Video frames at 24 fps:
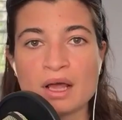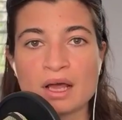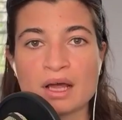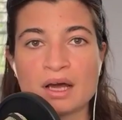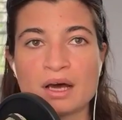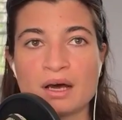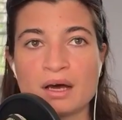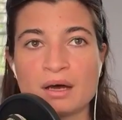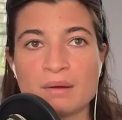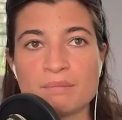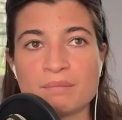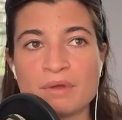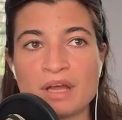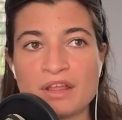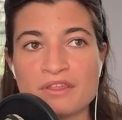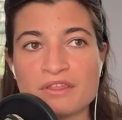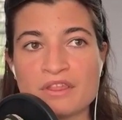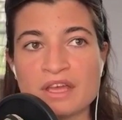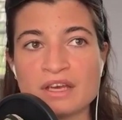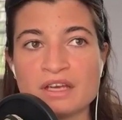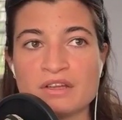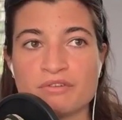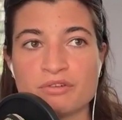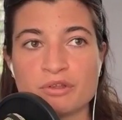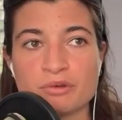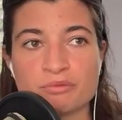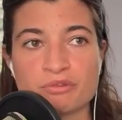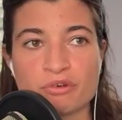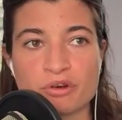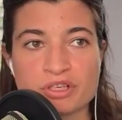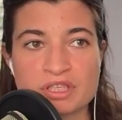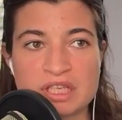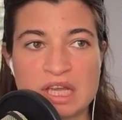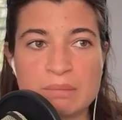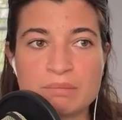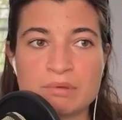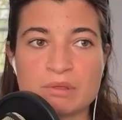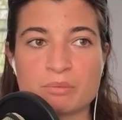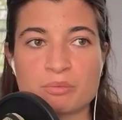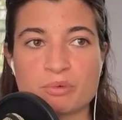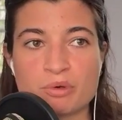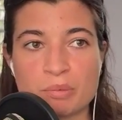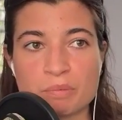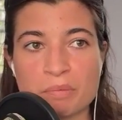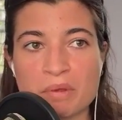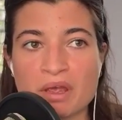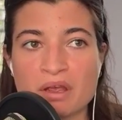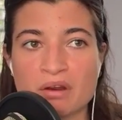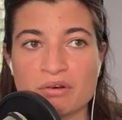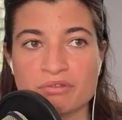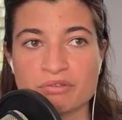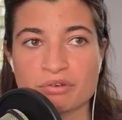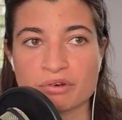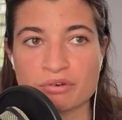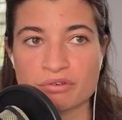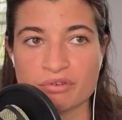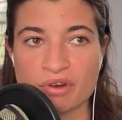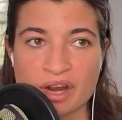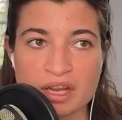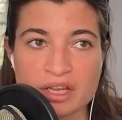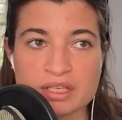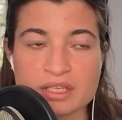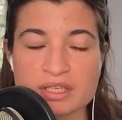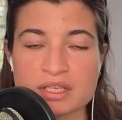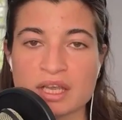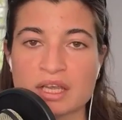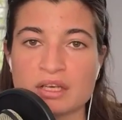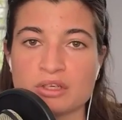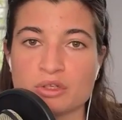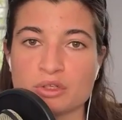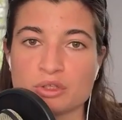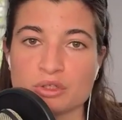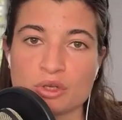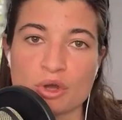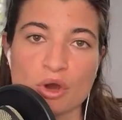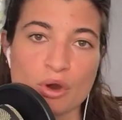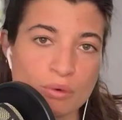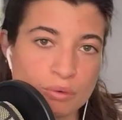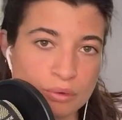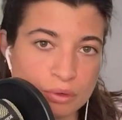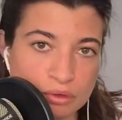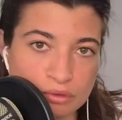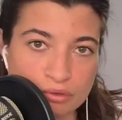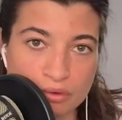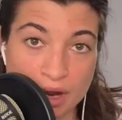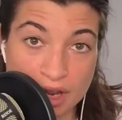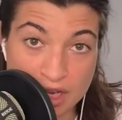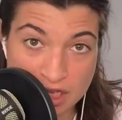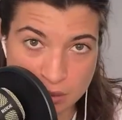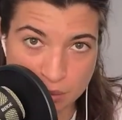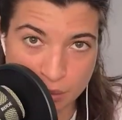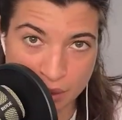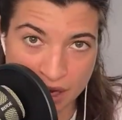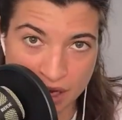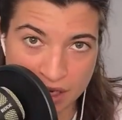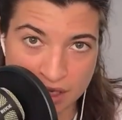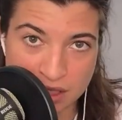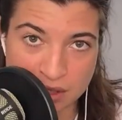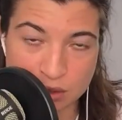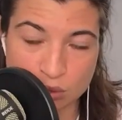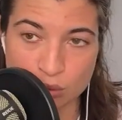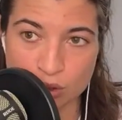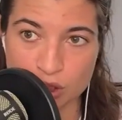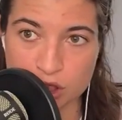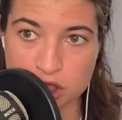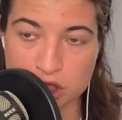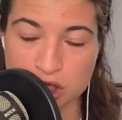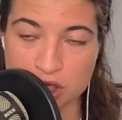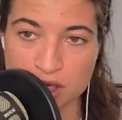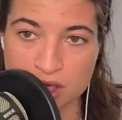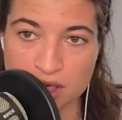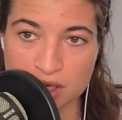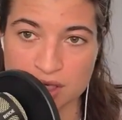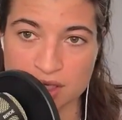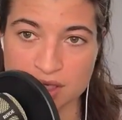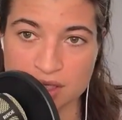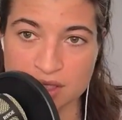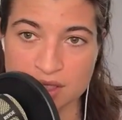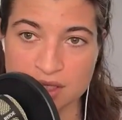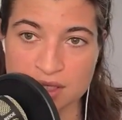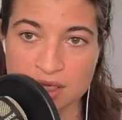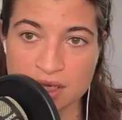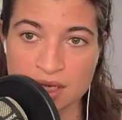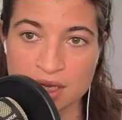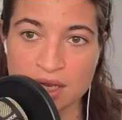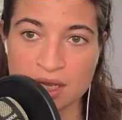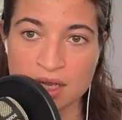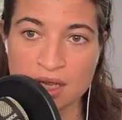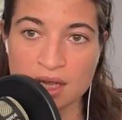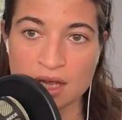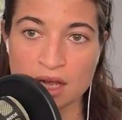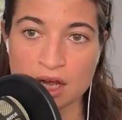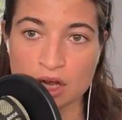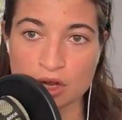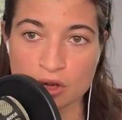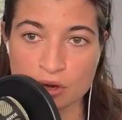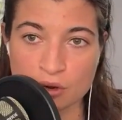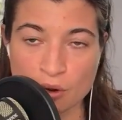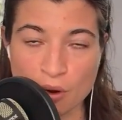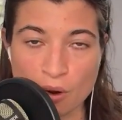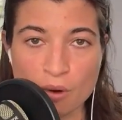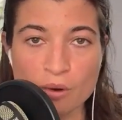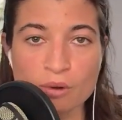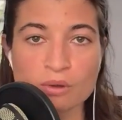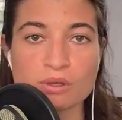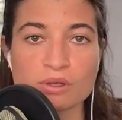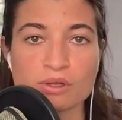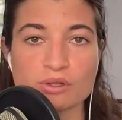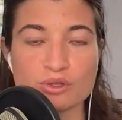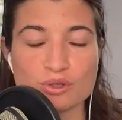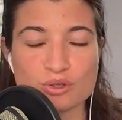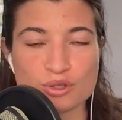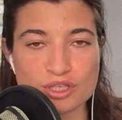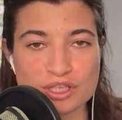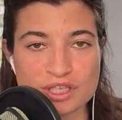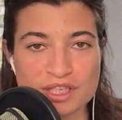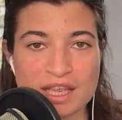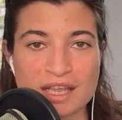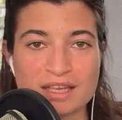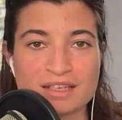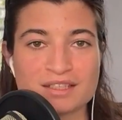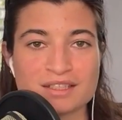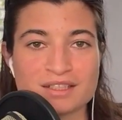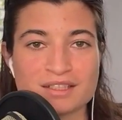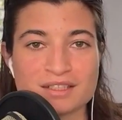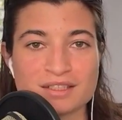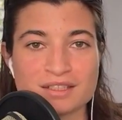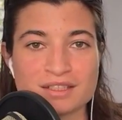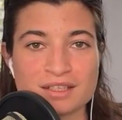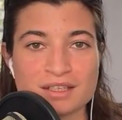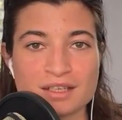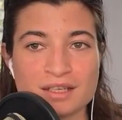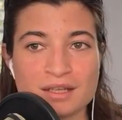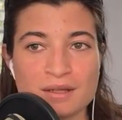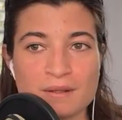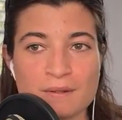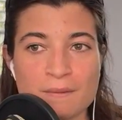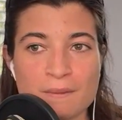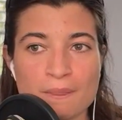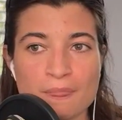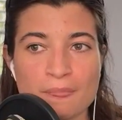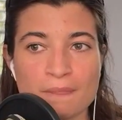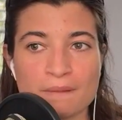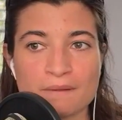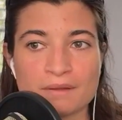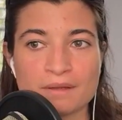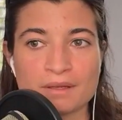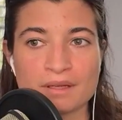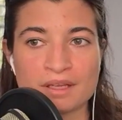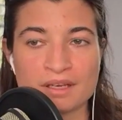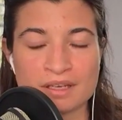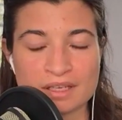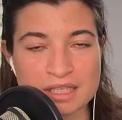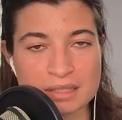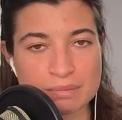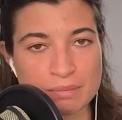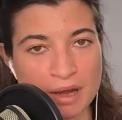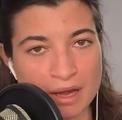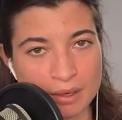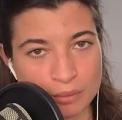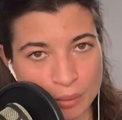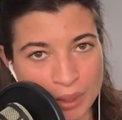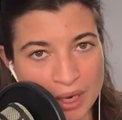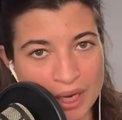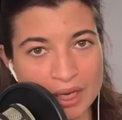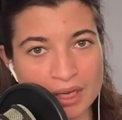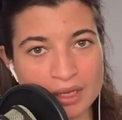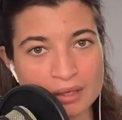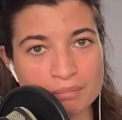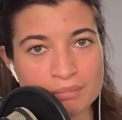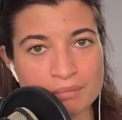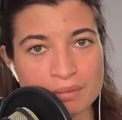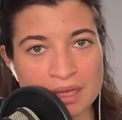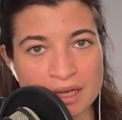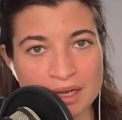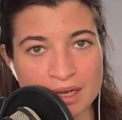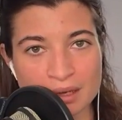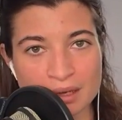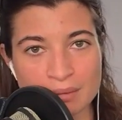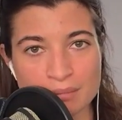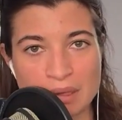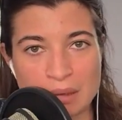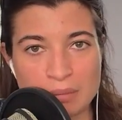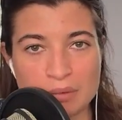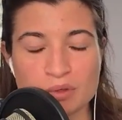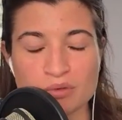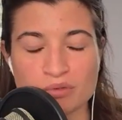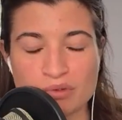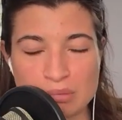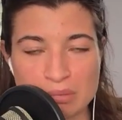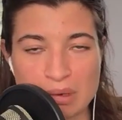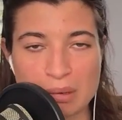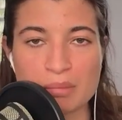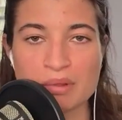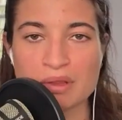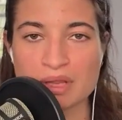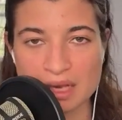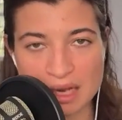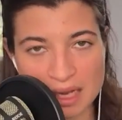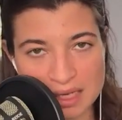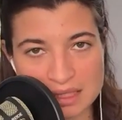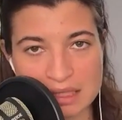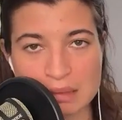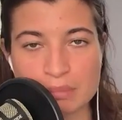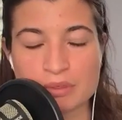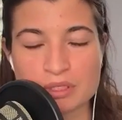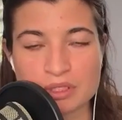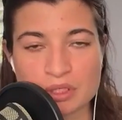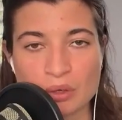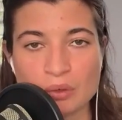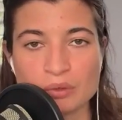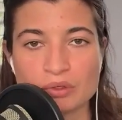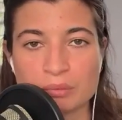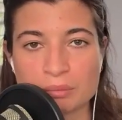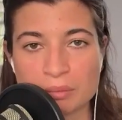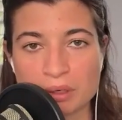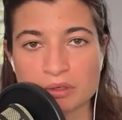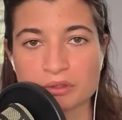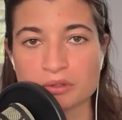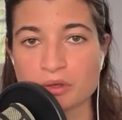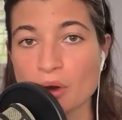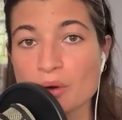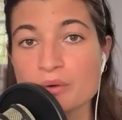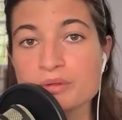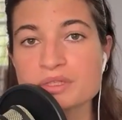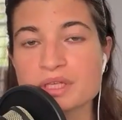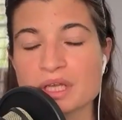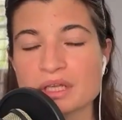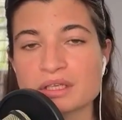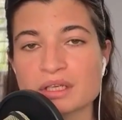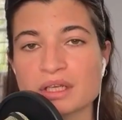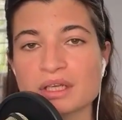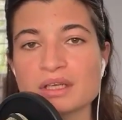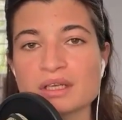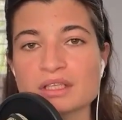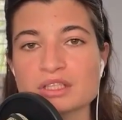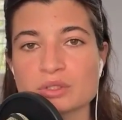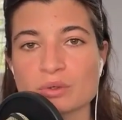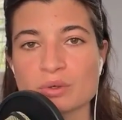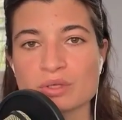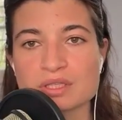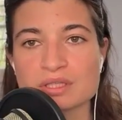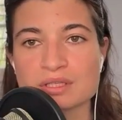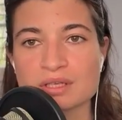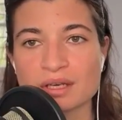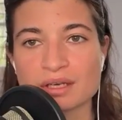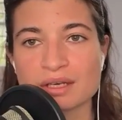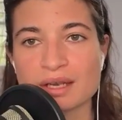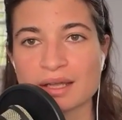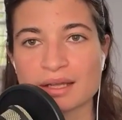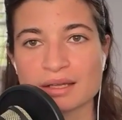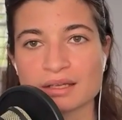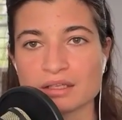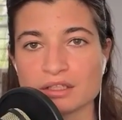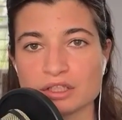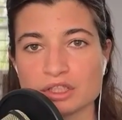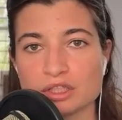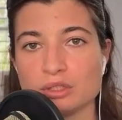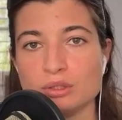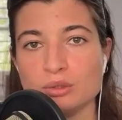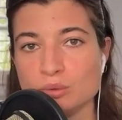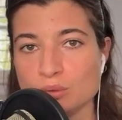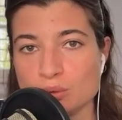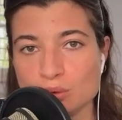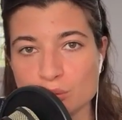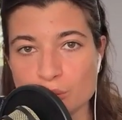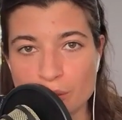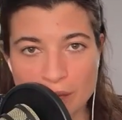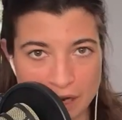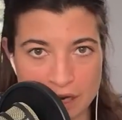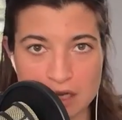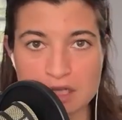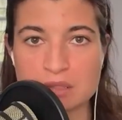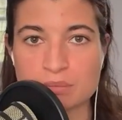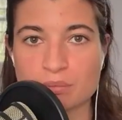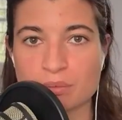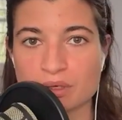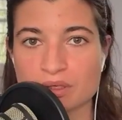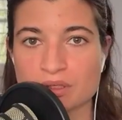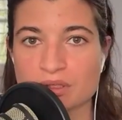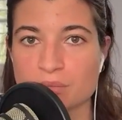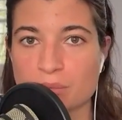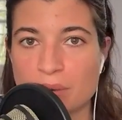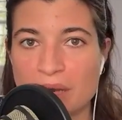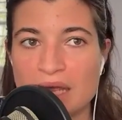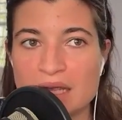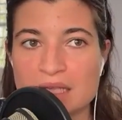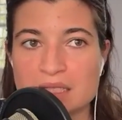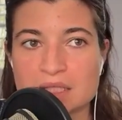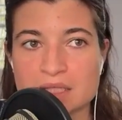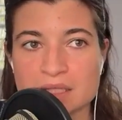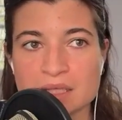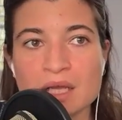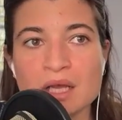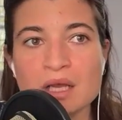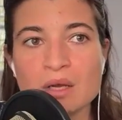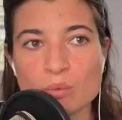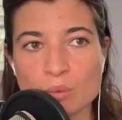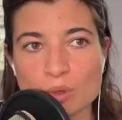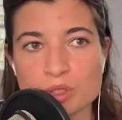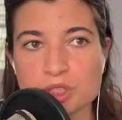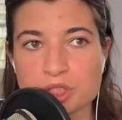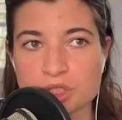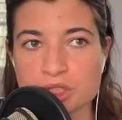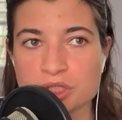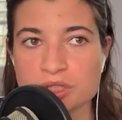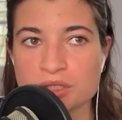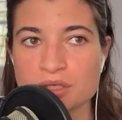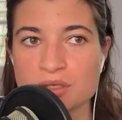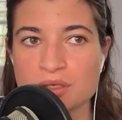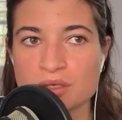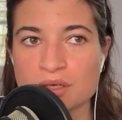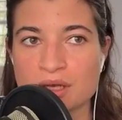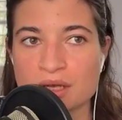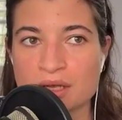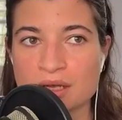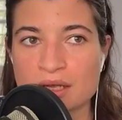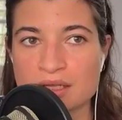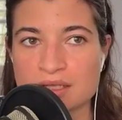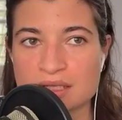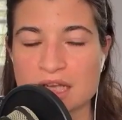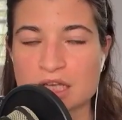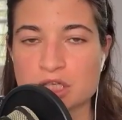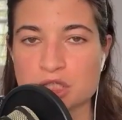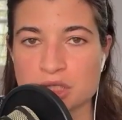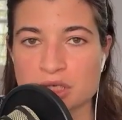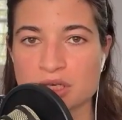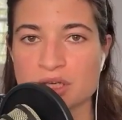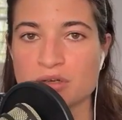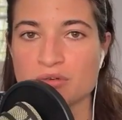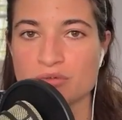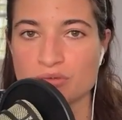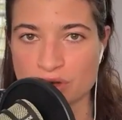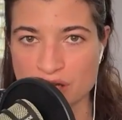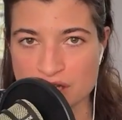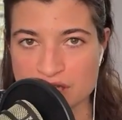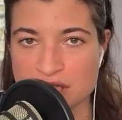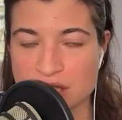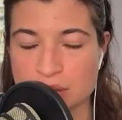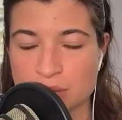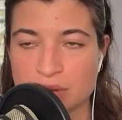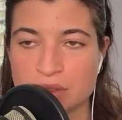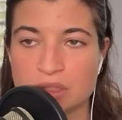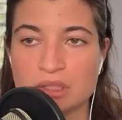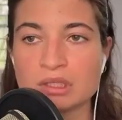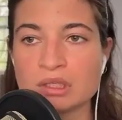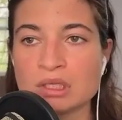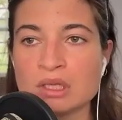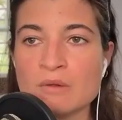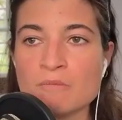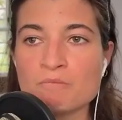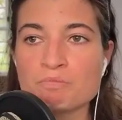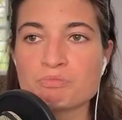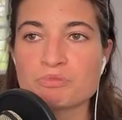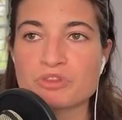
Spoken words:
And then if you, for example, prepare for a race and you know your race pace, which is a goal you set in a smart way, maybe you remember the last episode about goal setting. So it's not like a Delulu pace, but a pace which is actually reasonable.